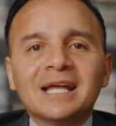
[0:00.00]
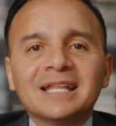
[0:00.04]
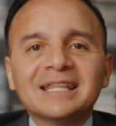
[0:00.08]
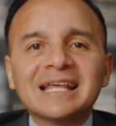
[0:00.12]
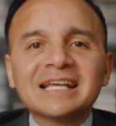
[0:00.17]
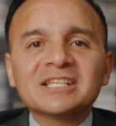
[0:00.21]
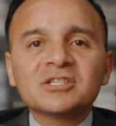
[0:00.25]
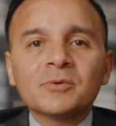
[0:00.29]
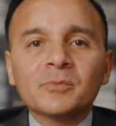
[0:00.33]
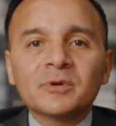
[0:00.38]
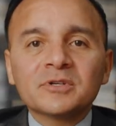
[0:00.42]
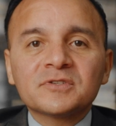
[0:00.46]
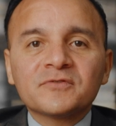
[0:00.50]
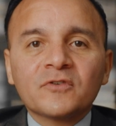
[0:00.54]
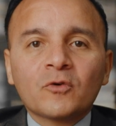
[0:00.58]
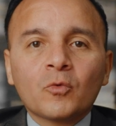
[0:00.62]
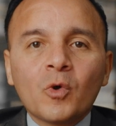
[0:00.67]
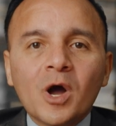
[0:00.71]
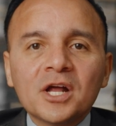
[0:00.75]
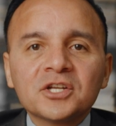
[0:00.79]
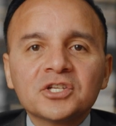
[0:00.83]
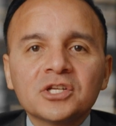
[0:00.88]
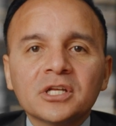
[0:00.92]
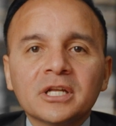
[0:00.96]
Thanks so much for
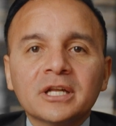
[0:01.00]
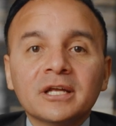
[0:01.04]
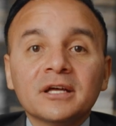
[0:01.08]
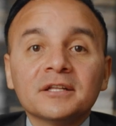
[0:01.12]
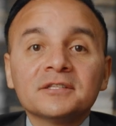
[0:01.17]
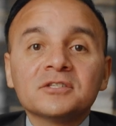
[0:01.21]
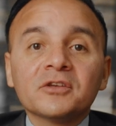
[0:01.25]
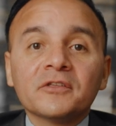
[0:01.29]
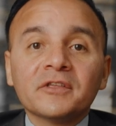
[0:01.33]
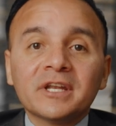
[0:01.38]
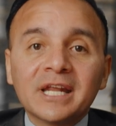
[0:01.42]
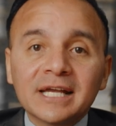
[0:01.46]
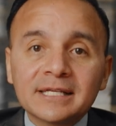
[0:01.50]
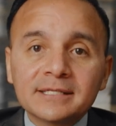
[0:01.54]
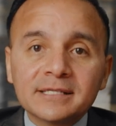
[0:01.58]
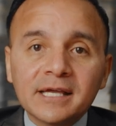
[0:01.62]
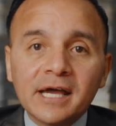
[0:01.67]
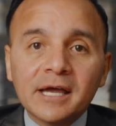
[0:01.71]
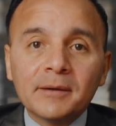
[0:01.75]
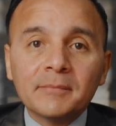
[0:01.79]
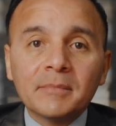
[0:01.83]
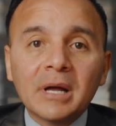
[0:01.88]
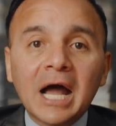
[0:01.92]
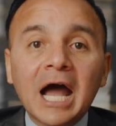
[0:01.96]
watching, and until the next
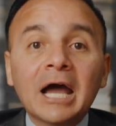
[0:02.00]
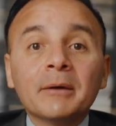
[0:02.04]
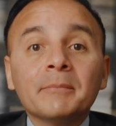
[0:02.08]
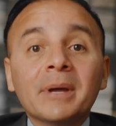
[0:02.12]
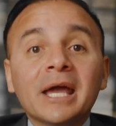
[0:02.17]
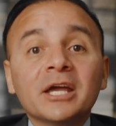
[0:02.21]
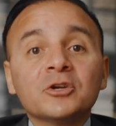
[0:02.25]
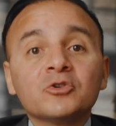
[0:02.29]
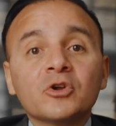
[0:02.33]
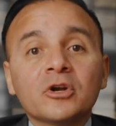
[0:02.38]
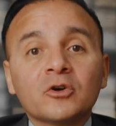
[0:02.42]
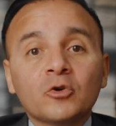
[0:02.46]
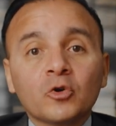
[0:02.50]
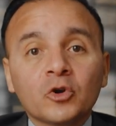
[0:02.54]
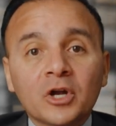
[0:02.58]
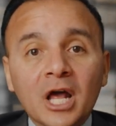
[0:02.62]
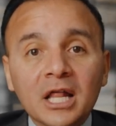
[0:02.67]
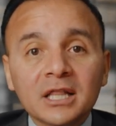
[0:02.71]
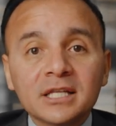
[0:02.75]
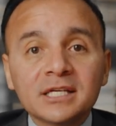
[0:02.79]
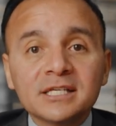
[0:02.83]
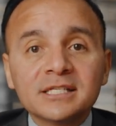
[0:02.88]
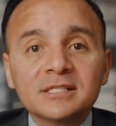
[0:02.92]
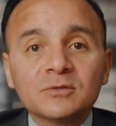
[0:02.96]
time, I'm Adrian
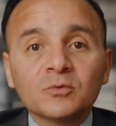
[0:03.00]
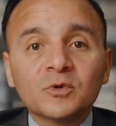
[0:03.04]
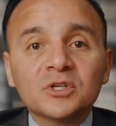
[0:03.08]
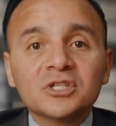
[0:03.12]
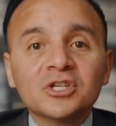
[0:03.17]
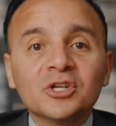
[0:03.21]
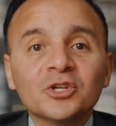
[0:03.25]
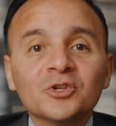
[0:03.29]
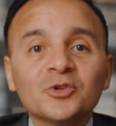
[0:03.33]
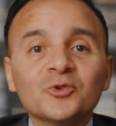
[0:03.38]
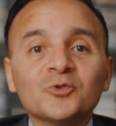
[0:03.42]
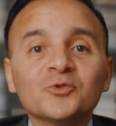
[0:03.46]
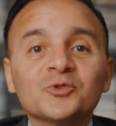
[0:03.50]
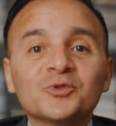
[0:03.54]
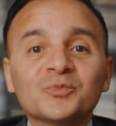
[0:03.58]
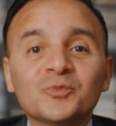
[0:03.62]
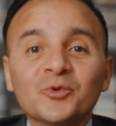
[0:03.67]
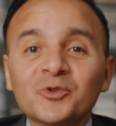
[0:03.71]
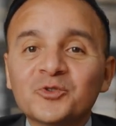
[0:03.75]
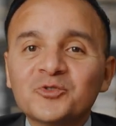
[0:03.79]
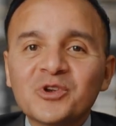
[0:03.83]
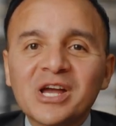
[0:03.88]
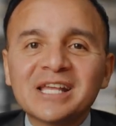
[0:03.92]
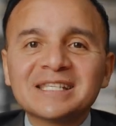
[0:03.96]
Ornelas, wishing you
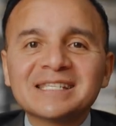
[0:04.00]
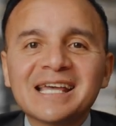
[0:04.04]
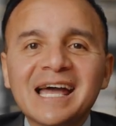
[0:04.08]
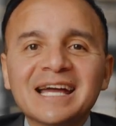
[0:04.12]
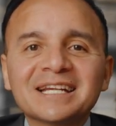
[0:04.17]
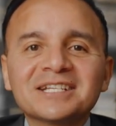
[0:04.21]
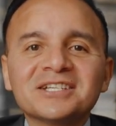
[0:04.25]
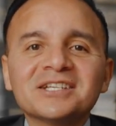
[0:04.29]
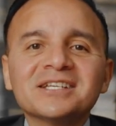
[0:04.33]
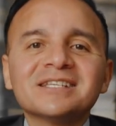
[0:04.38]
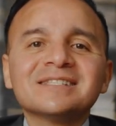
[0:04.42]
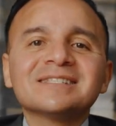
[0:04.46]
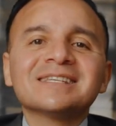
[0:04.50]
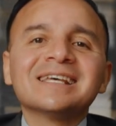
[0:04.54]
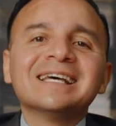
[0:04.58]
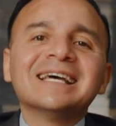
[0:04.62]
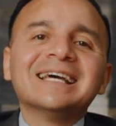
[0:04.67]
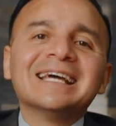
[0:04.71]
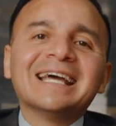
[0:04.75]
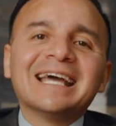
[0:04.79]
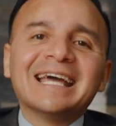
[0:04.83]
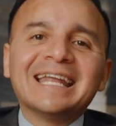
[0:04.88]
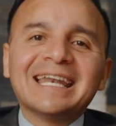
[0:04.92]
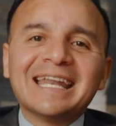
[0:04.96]
smooth transactions
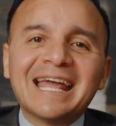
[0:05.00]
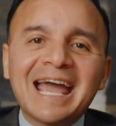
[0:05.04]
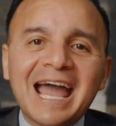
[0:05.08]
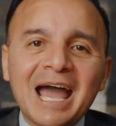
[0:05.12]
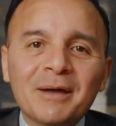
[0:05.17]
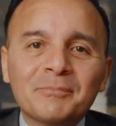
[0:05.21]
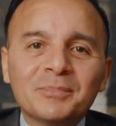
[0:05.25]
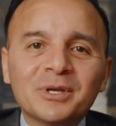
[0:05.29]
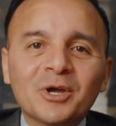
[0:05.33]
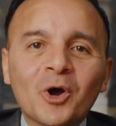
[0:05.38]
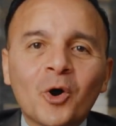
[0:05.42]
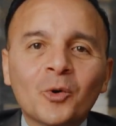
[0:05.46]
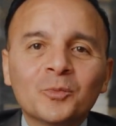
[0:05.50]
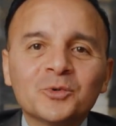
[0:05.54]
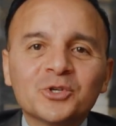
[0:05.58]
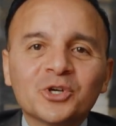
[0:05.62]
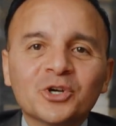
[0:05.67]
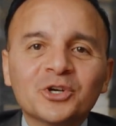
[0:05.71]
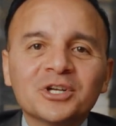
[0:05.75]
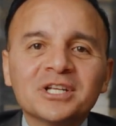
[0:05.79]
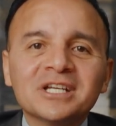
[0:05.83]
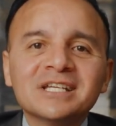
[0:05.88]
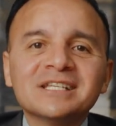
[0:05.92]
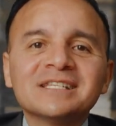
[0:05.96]
and happy home
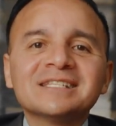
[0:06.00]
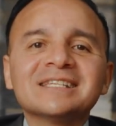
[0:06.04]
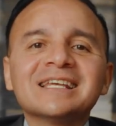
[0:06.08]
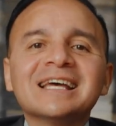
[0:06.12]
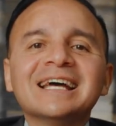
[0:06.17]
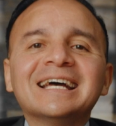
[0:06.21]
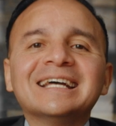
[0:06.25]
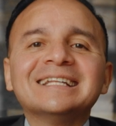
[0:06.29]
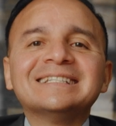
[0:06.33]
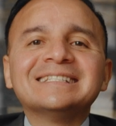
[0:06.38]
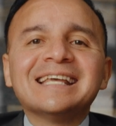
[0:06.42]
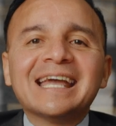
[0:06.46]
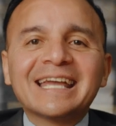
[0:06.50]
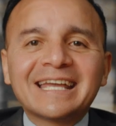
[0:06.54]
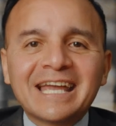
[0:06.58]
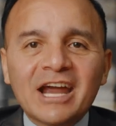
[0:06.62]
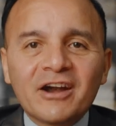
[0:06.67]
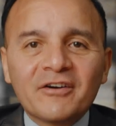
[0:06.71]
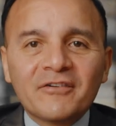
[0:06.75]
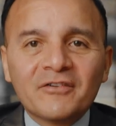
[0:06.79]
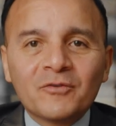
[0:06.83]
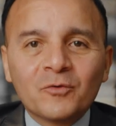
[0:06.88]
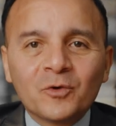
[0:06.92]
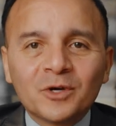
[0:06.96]
journeys. Take
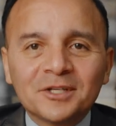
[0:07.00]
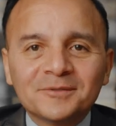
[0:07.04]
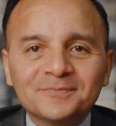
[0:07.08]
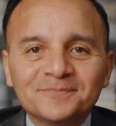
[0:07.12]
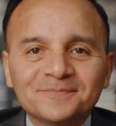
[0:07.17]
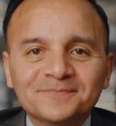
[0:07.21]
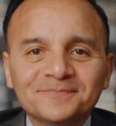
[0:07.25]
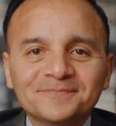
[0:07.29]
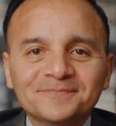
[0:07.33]
care, everyone.